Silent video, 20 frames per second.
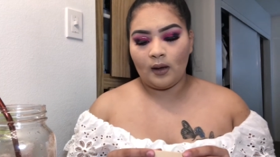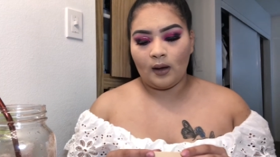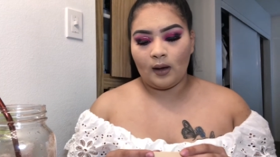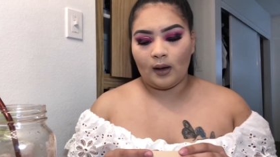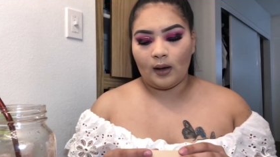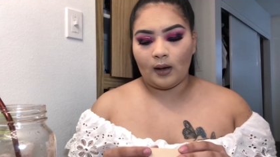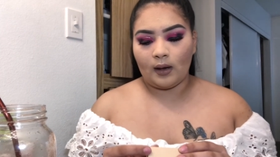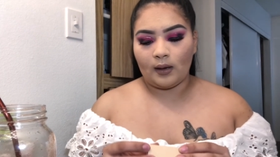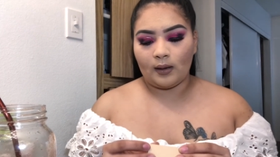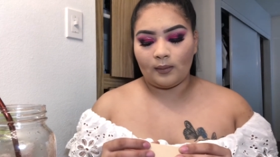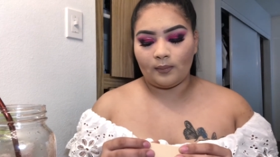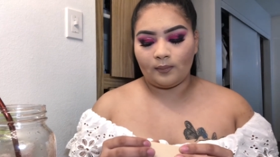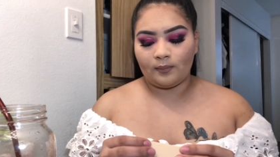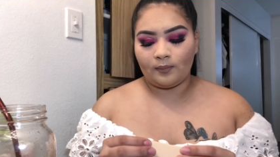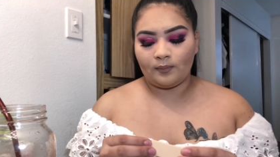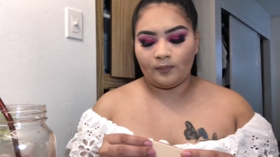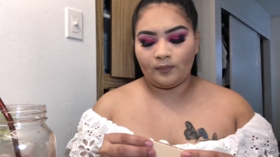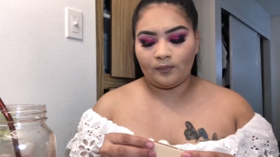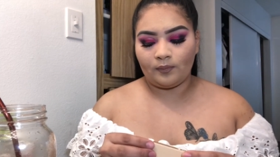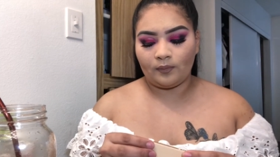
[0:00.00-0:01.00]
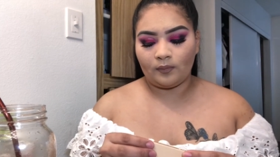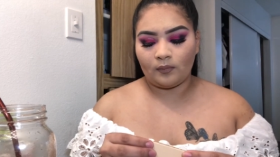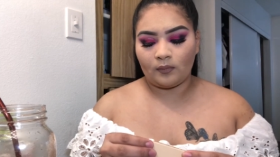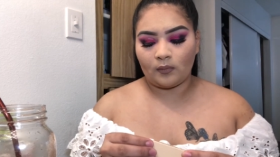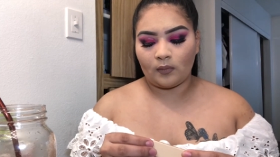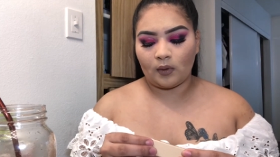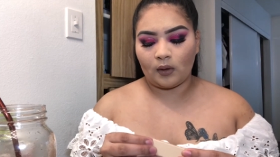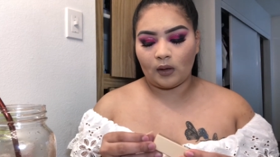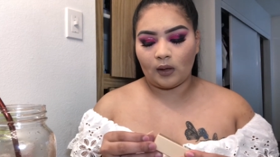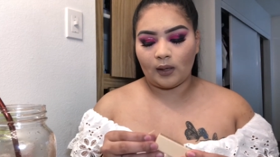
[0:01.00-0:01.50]
Um,
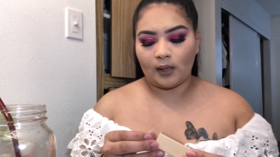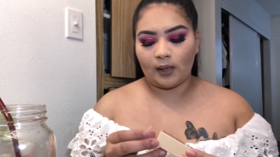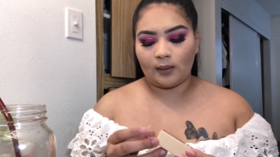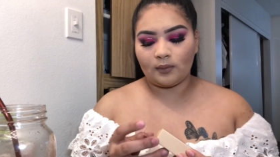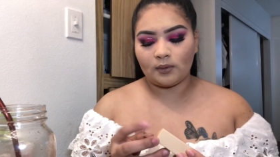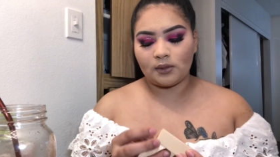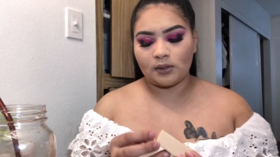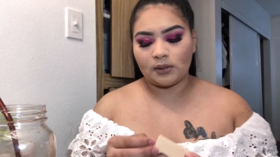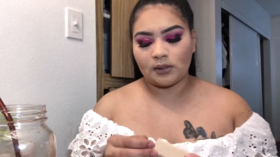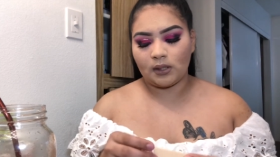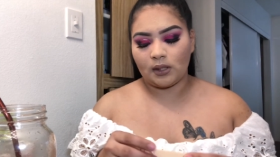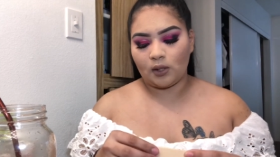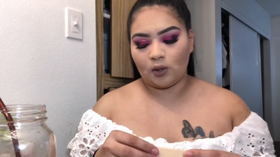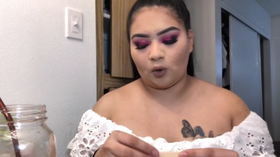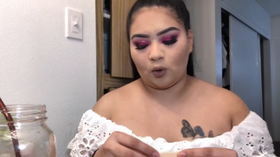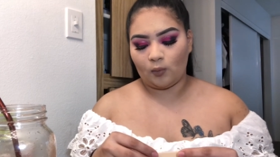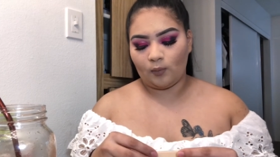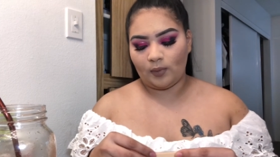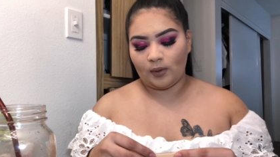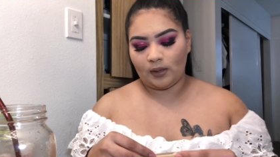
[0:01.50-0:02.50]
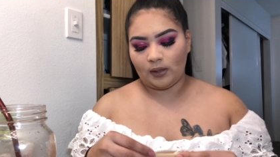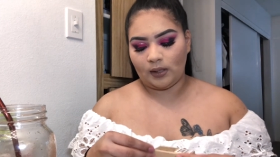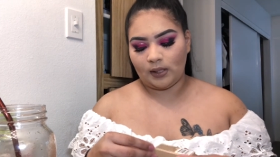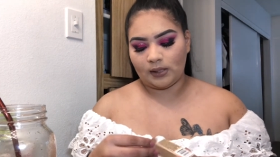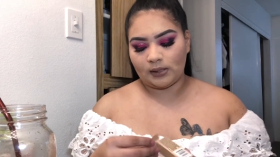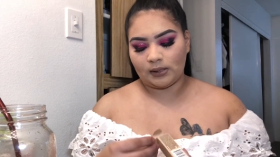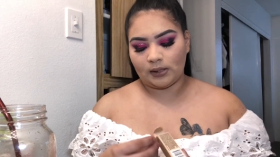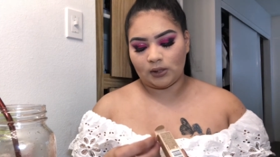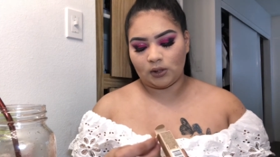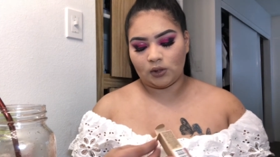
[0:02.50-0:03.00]
I am just going to open these
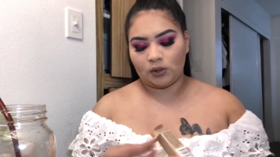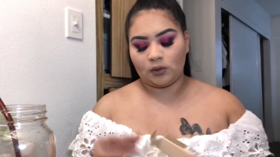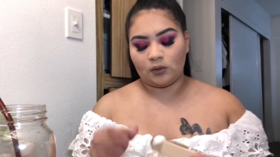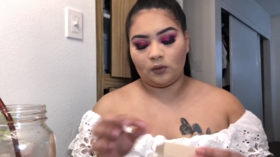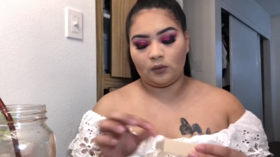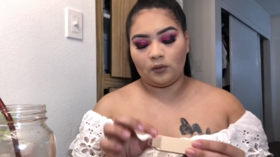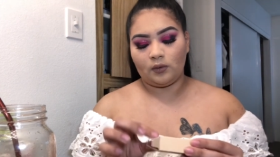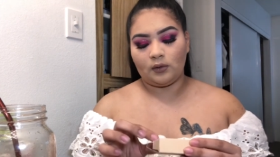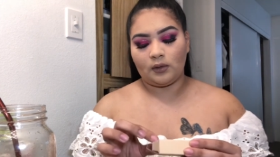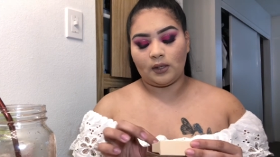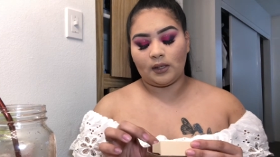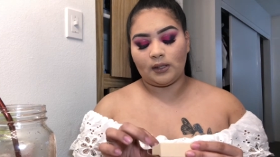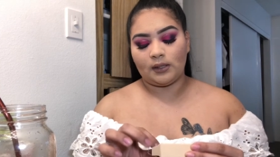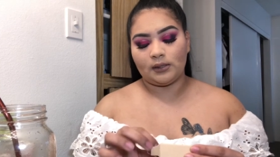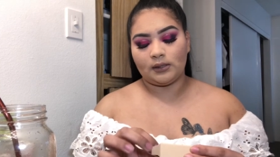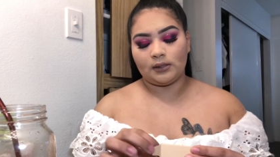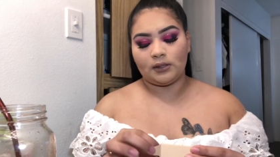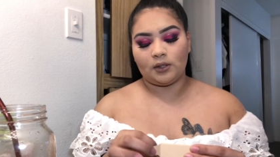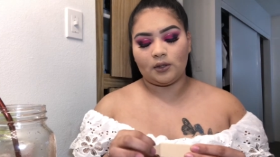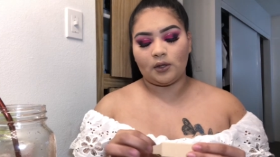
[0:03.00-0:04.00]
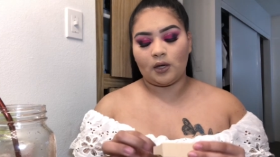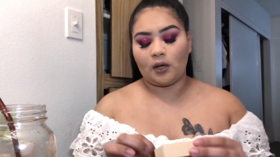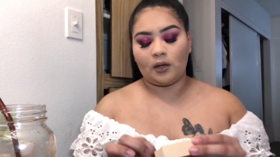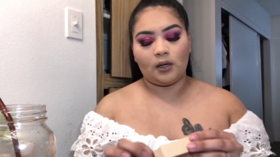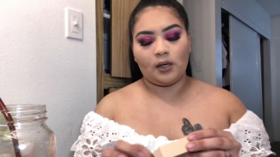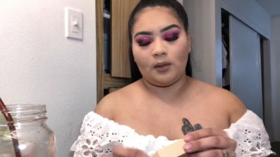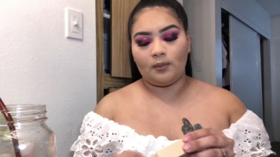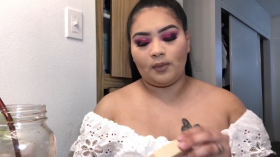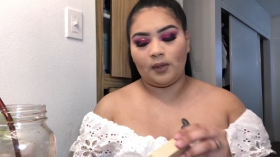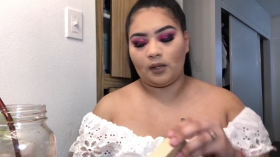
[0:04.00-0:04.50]
and show you guys. They're not
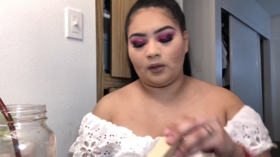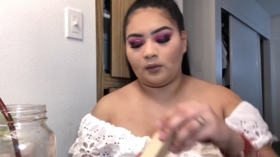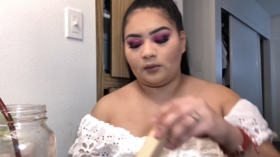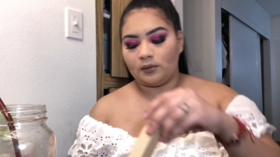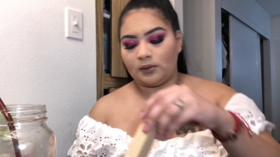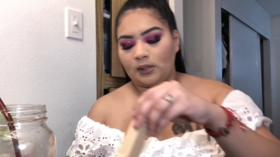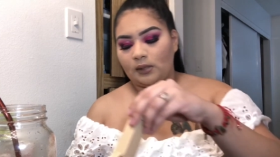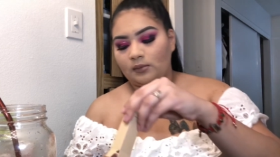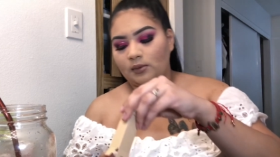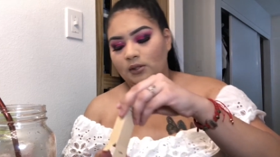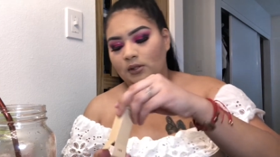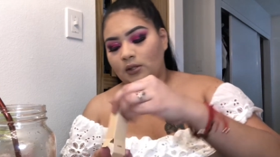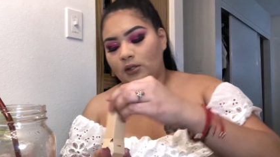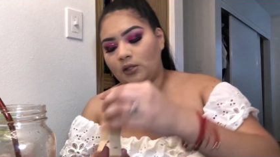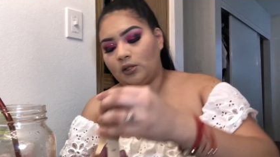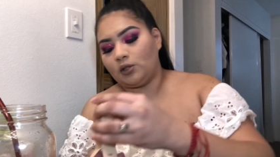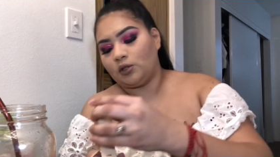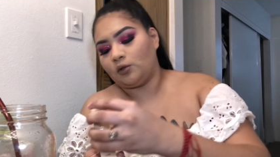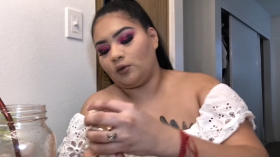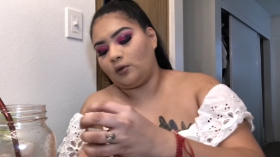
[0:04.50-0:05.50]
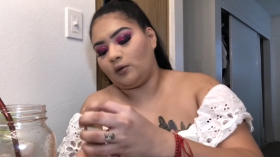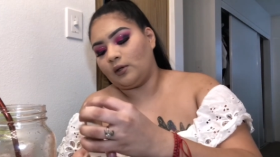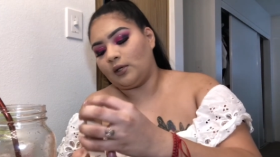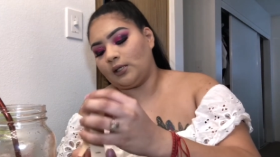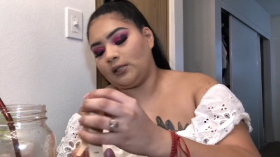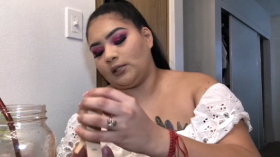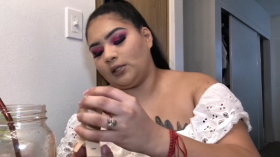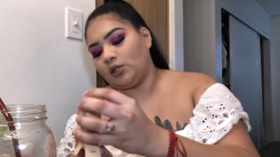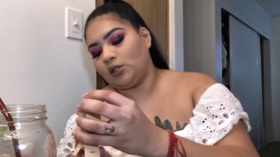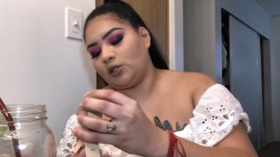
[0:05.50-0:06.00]
going to be used. I'm just going to show you guys
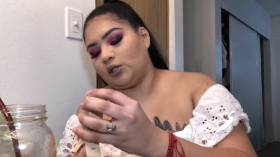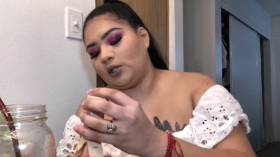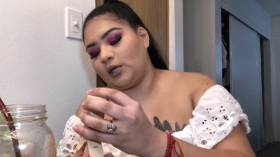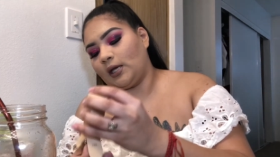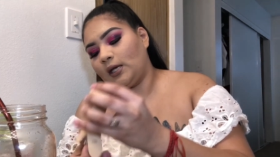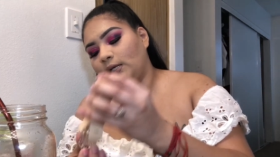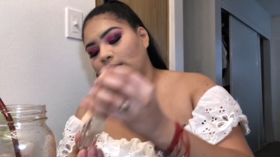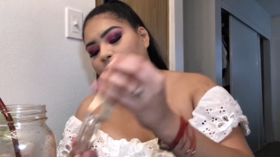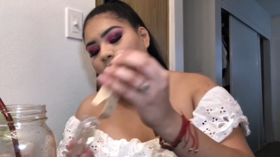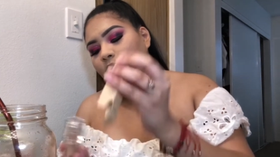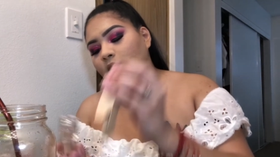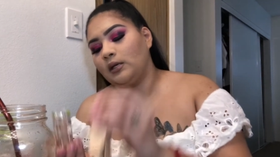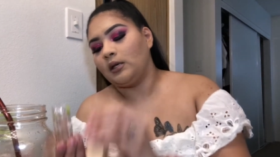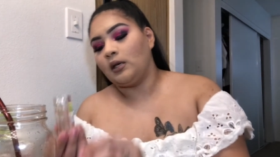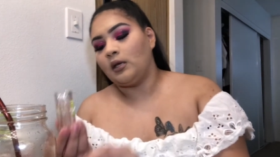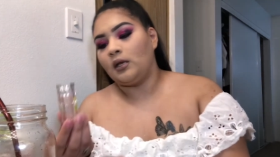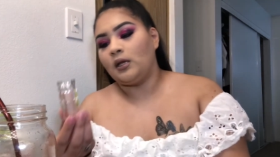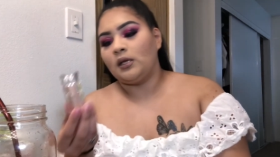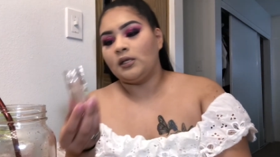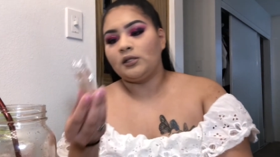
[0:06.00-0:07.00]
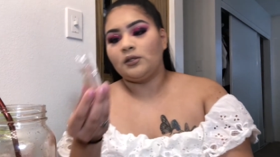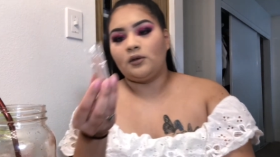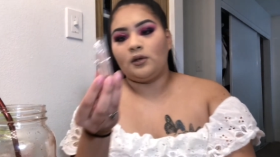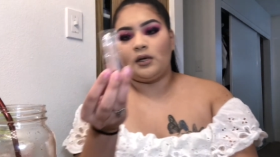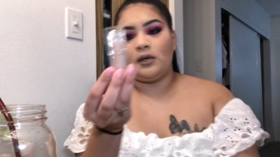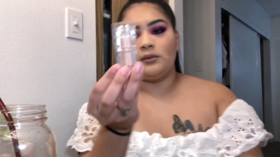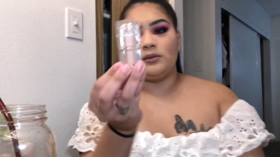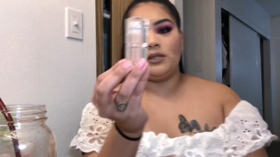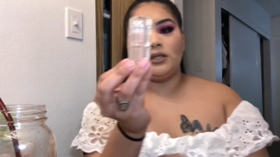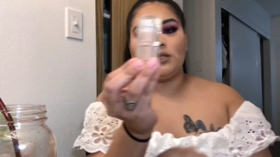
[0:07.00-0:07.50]
the shades. So it
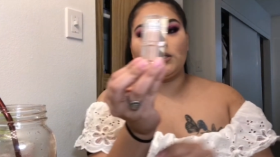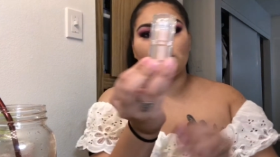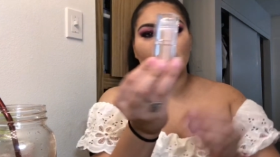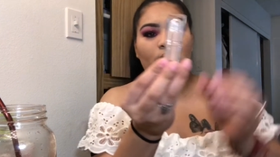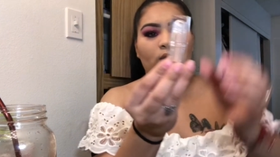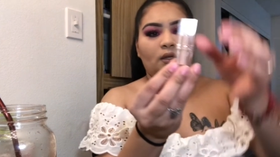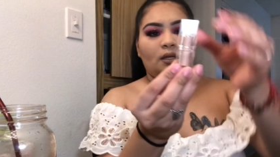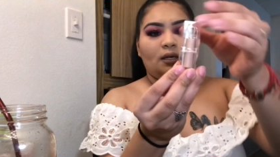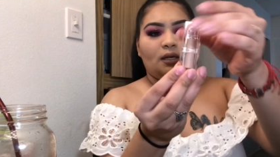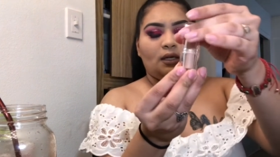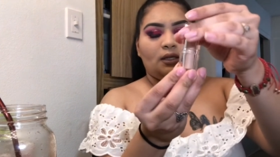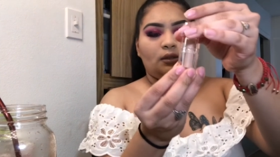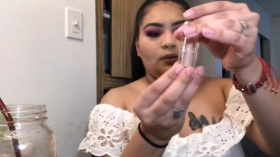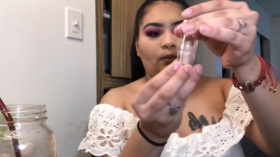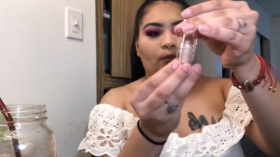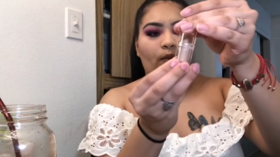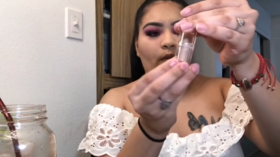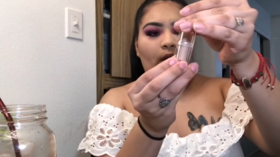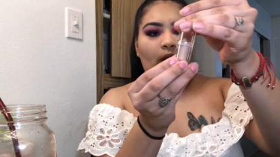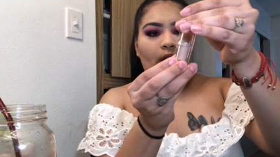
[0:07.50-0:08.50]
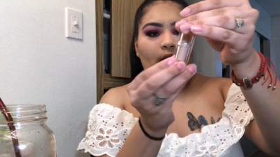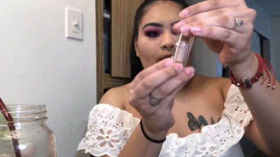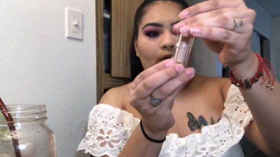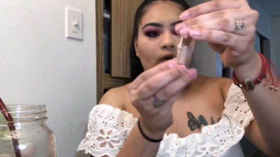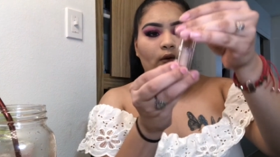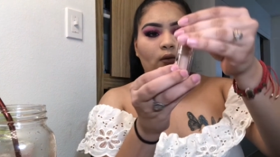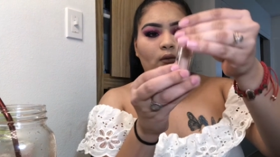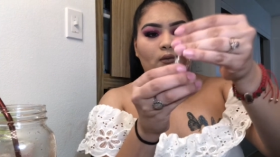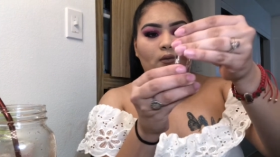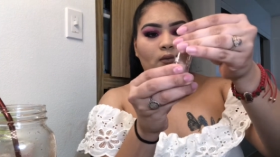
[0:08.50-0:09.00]
comes in this really nice bottle.